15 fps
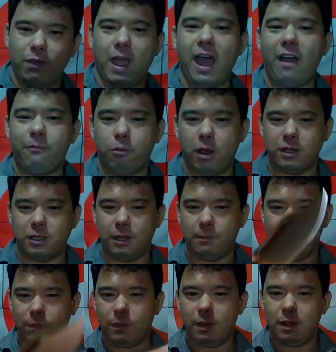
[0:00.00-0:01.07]
you half press
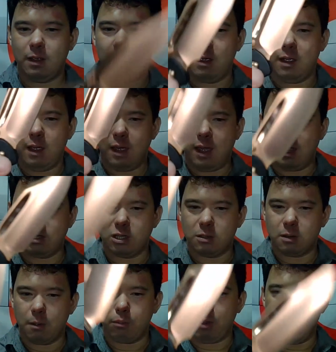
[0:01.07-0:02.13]
it, it
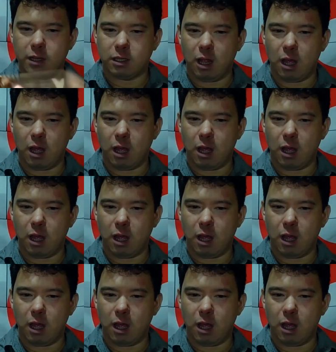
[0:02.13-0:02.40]
just applies a